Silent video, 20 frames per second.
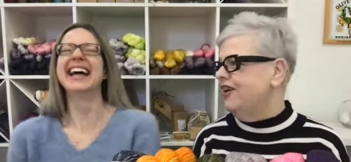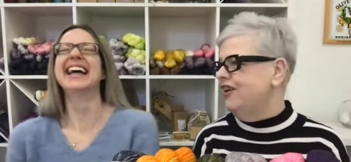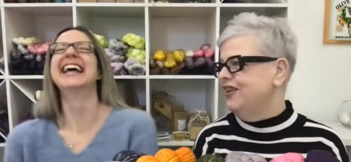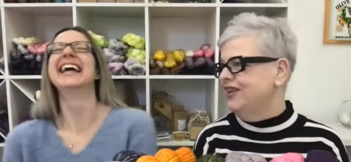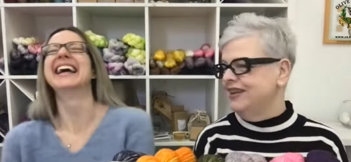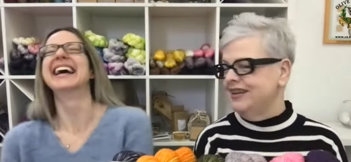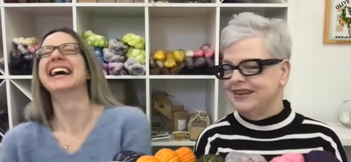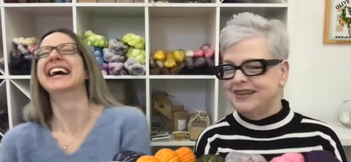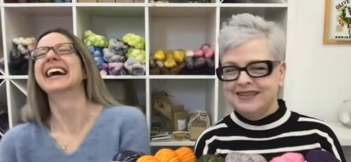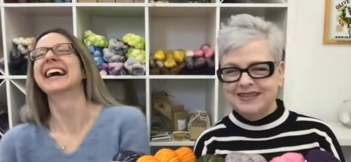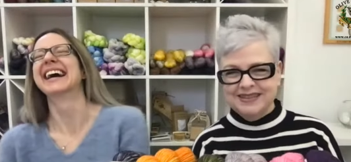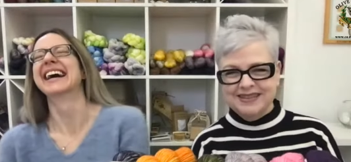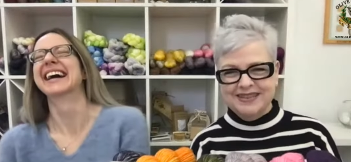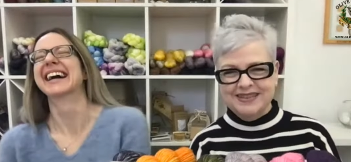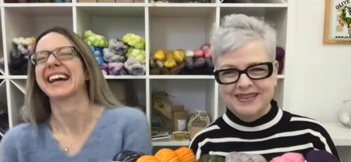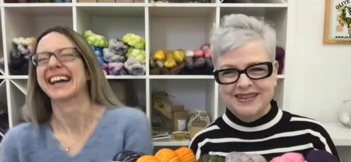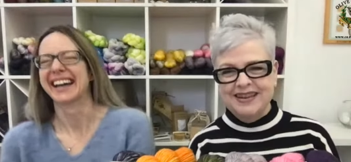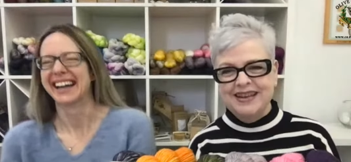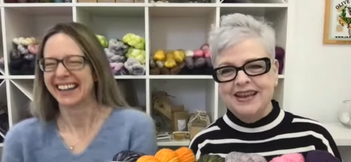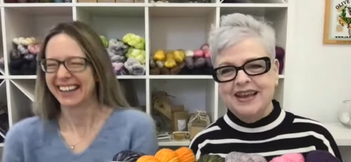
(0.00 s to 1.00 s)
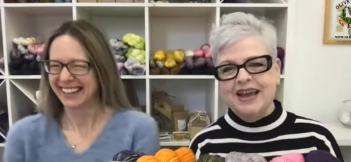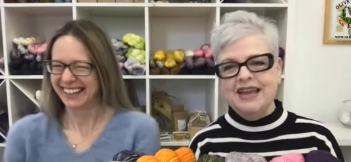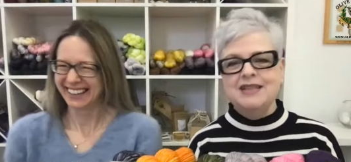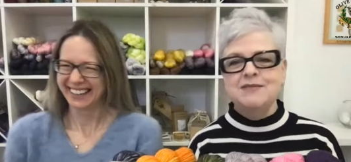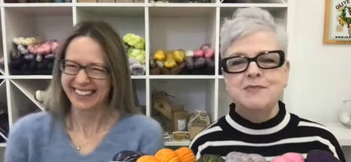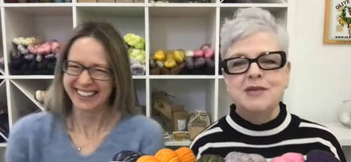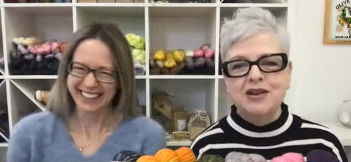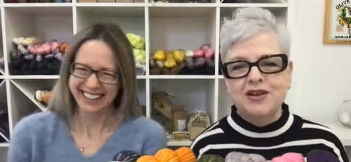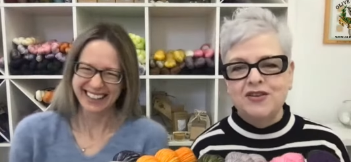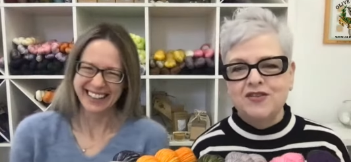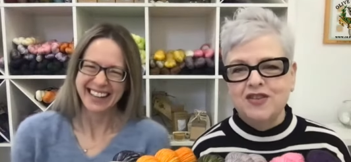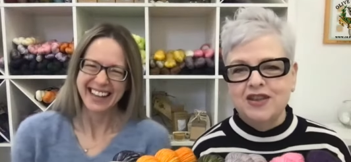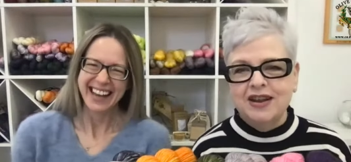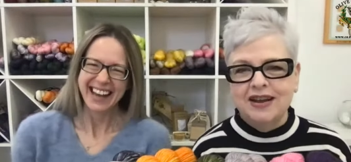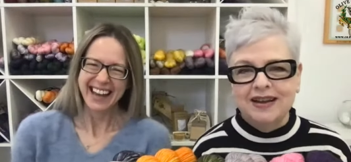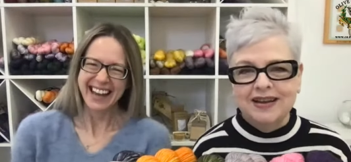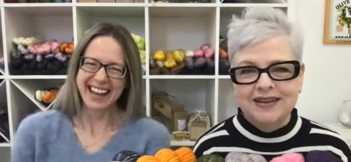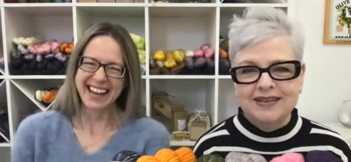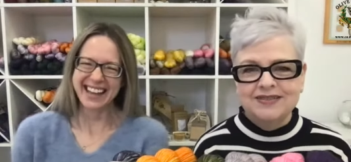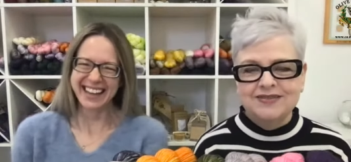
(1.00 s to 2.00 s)
Speaker 1: in the middle of the
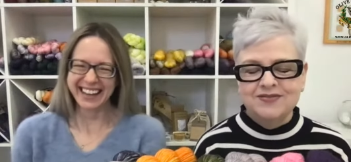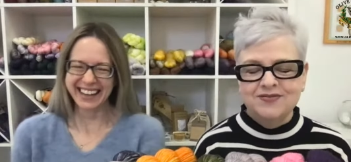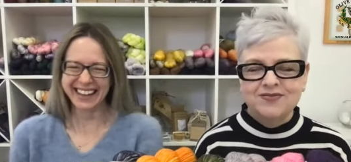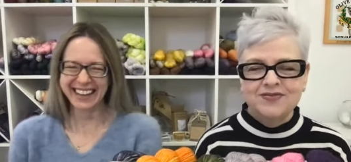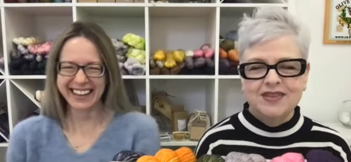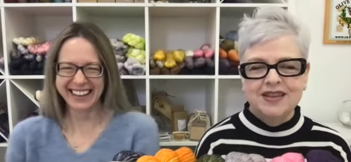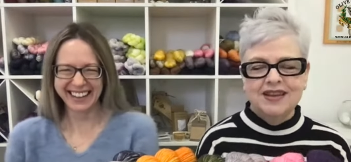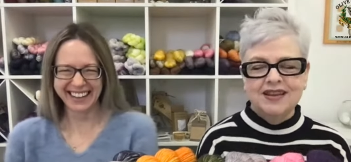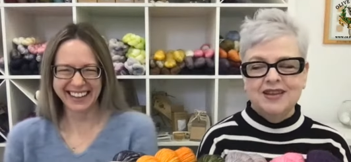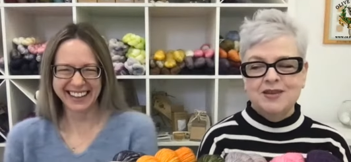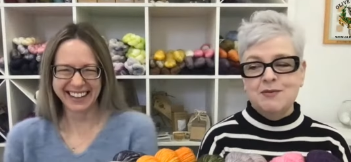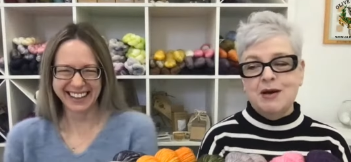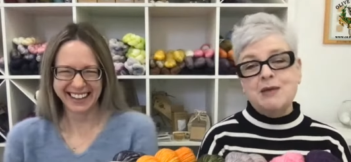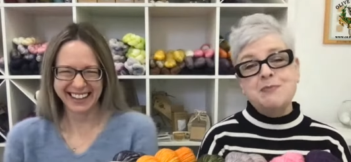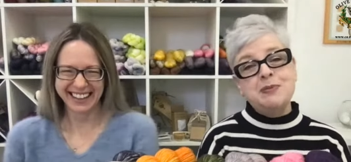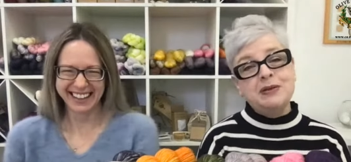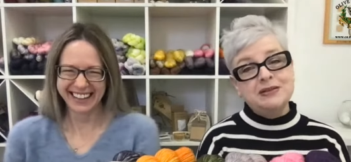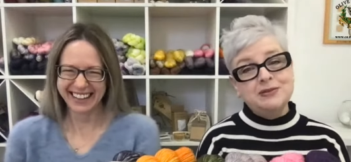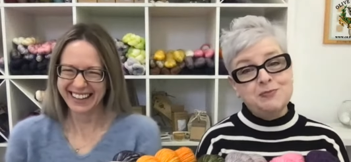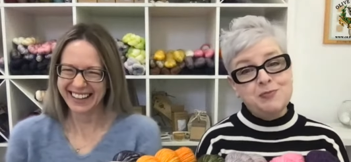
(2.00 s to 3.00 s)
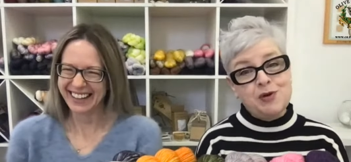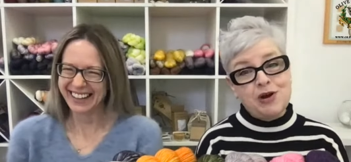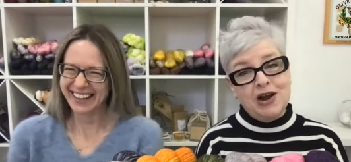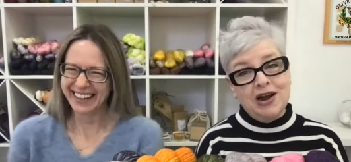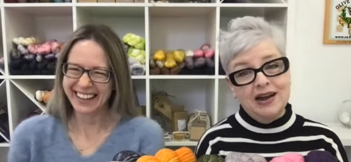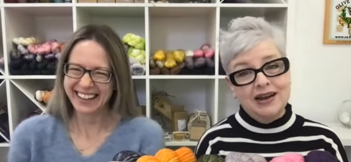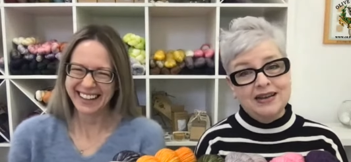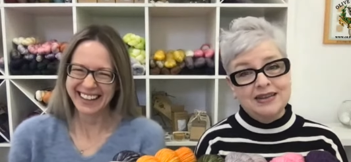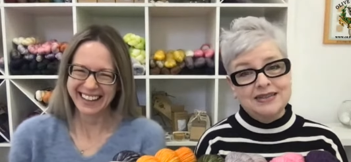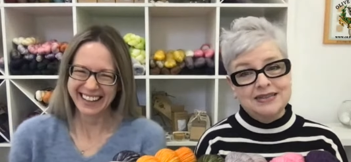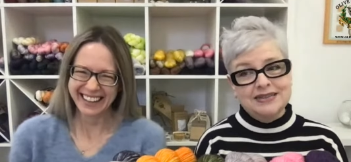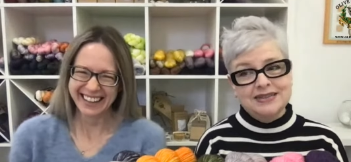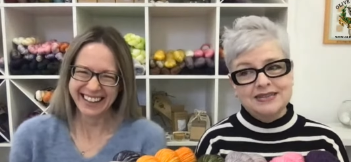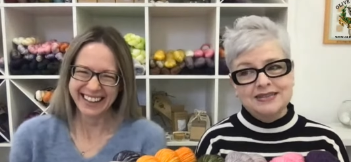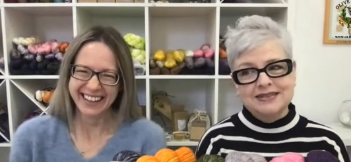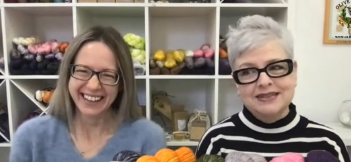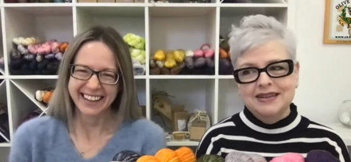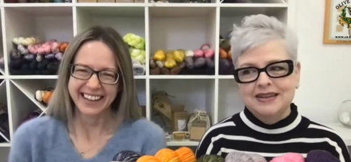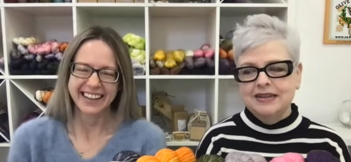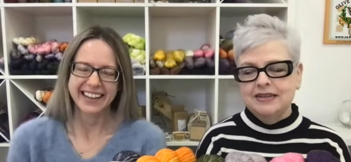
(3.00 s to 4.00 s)
night. You might be surprised.
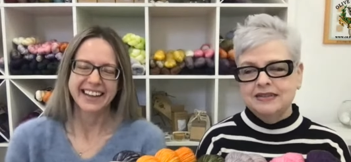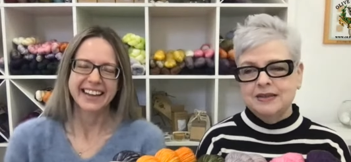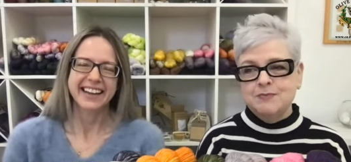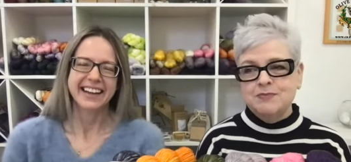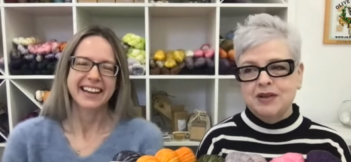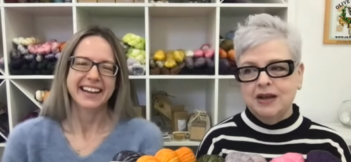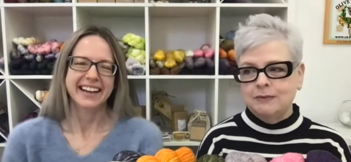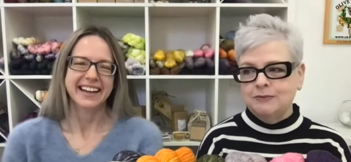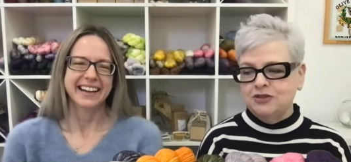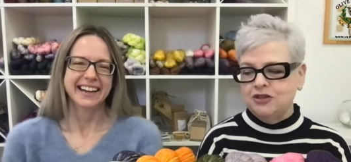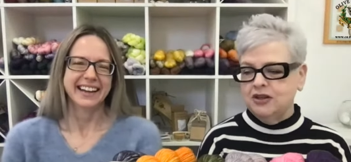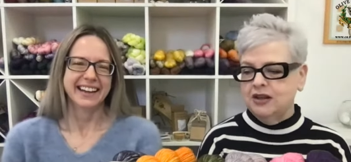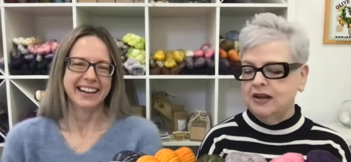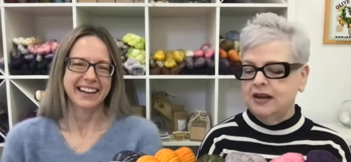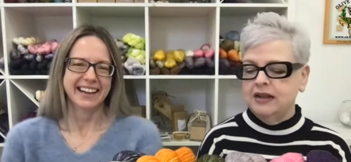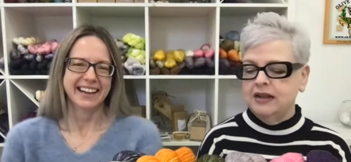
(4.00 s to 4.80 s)
Sometimes you get